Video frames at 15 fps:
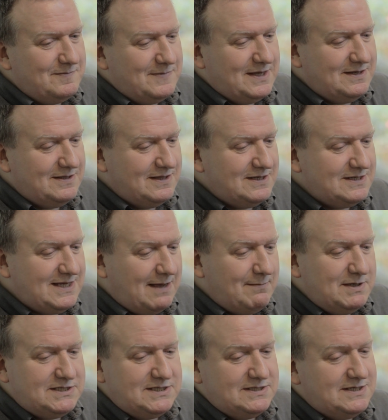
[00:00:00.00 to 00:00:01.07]
And the
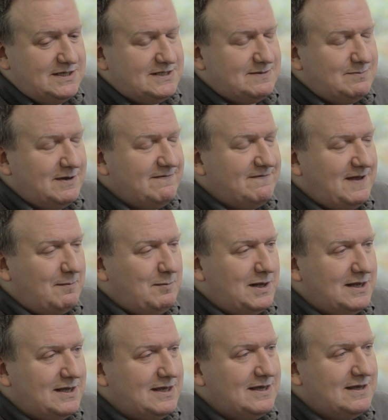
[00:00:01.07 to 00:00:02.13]
damage it did to my
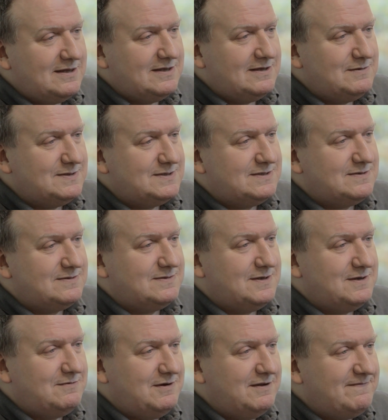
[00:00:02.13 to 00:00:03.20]
family, it was
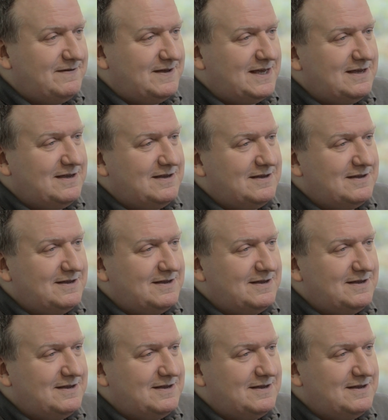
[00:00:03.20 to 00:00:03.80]
horrific.